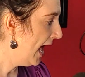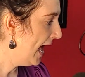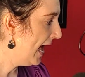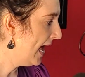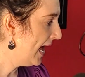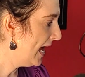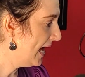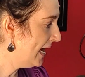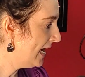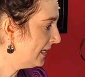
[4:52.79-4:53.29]

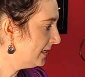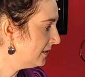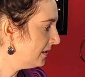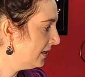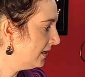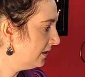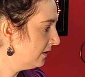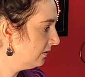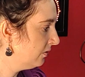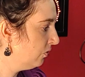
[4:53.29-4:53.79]
And
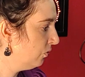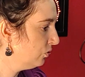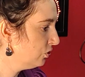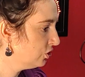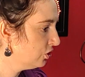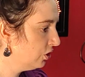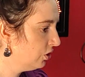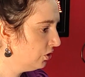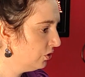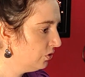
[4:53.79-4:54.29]
then
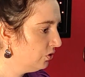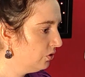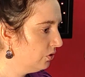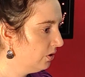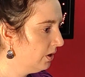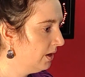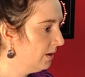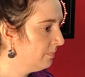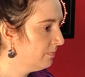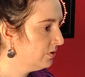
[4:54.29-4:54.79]
also,
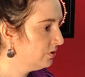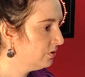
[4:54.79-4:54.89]
you're,